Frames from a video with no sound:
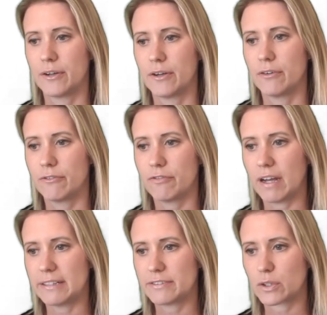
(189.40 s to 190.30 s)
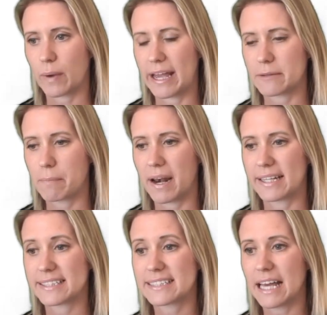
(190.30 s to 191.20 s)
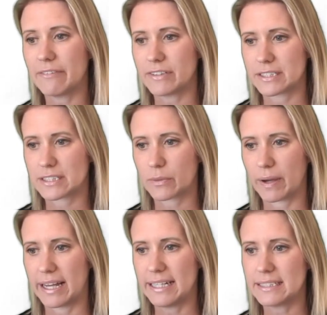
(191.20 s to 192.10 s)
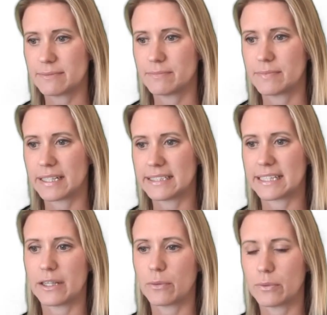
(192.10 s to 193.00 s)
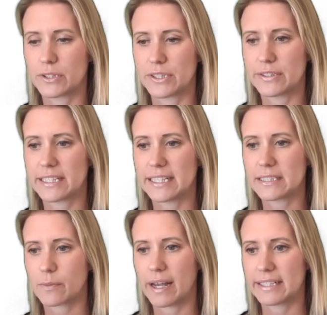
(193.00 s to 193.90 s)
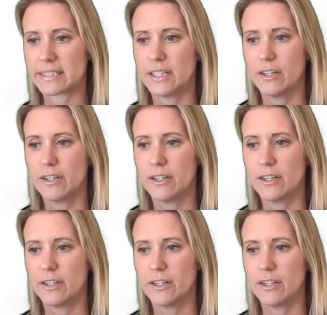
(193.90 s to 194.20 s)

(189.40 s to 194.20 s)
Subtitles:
5 squared plus 7 squared is equal to C squared.